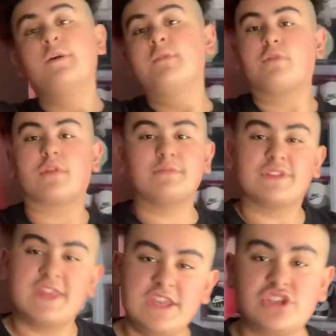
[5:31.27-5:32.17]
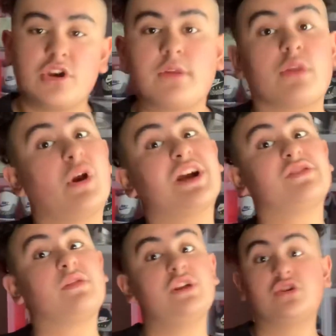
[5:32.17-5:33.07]
for some t-shirts,
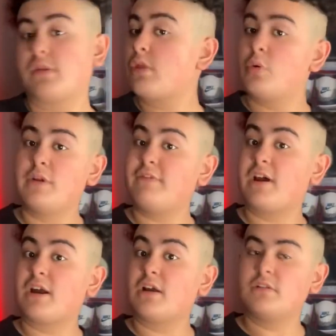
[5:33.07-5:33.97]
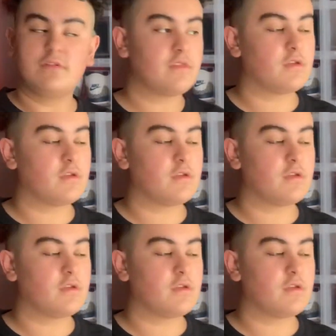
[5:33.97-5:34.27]
graphic t-shirts, $25.